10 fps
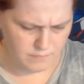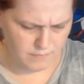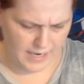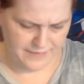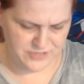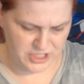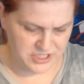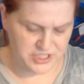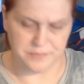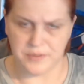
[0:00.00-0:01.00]
I've
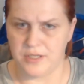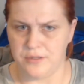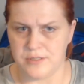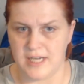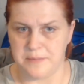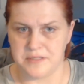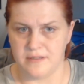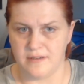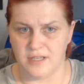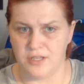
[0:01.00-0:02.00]
changed up the Q snaps
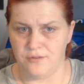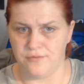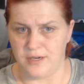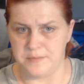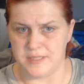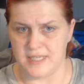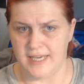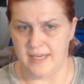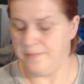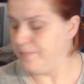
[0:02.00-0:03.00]
and Q frames
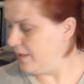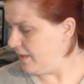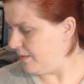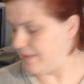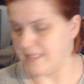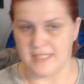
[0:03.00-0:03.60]
again because I